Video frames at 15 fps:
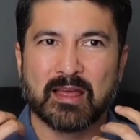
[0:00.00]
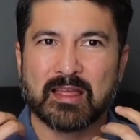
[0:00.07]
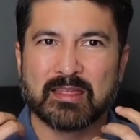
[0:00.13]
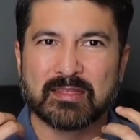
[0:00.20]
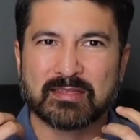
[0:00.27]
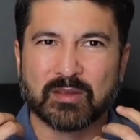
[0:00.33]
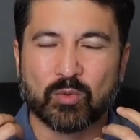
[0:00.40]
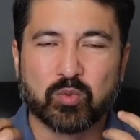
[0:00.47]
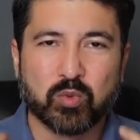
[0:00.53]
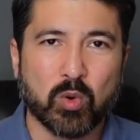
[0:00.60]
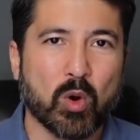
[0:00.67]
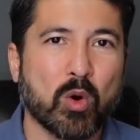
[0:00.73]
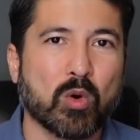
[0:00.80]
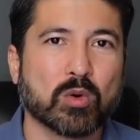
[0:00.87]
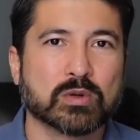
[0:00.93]
the
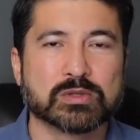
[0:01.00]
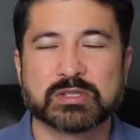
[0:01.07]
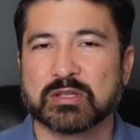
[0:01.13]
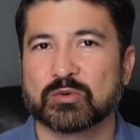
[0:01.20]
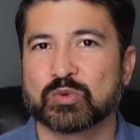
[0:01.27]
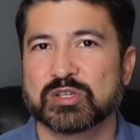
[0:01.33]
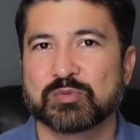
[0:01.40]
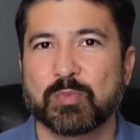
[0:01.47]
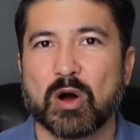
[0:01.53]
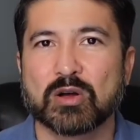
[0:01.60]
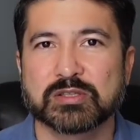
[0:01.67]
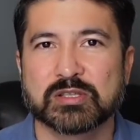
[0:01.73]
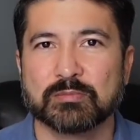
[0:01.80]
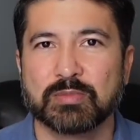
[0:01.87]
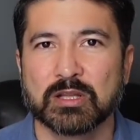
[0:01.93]
roles and the
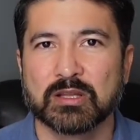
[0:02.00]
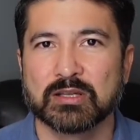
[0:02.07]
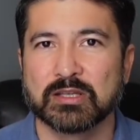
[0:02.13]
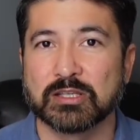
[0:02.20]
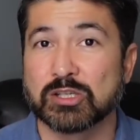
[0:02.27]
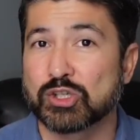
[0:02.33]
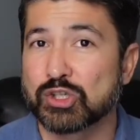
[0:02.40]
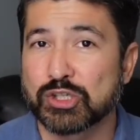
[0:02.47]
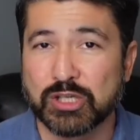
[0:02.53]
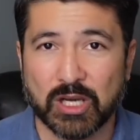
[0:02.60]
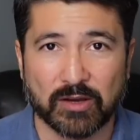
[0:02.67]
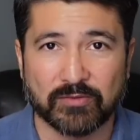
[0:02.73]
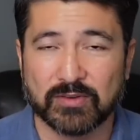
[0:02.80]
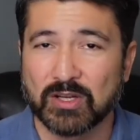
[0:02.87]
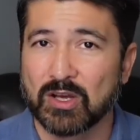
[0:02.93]
responsibilities
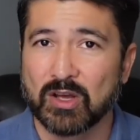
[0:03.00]
shift